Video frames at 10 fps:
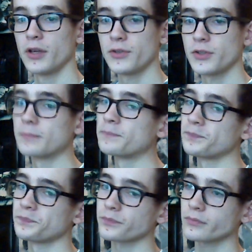I used.
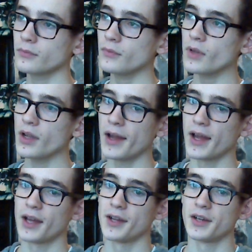
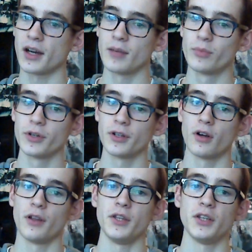And I put it
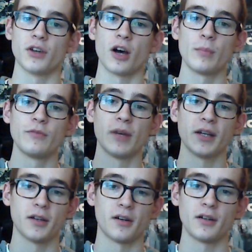on the top of my
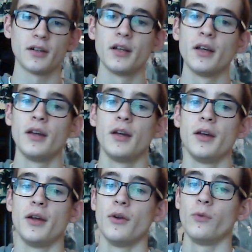car
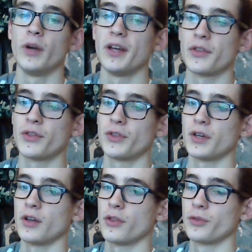with
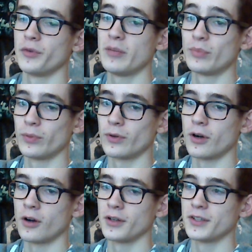a
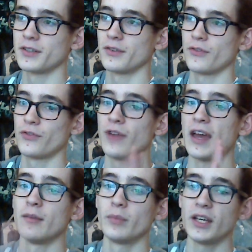3-pronged
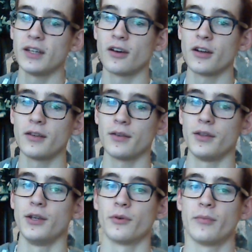fan blade on it.
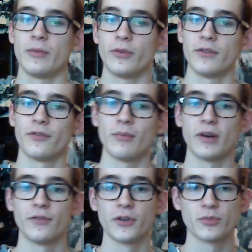You'll remember it from my
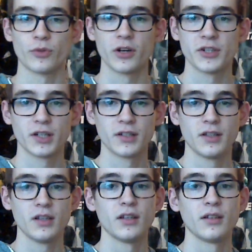first project,
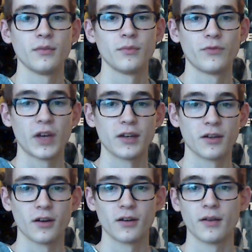the fan
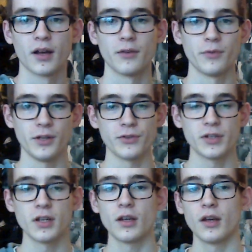car. I reused
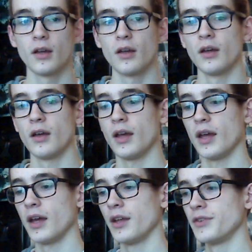it,
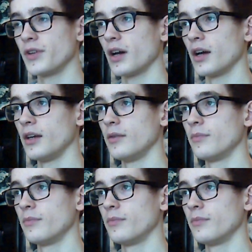and I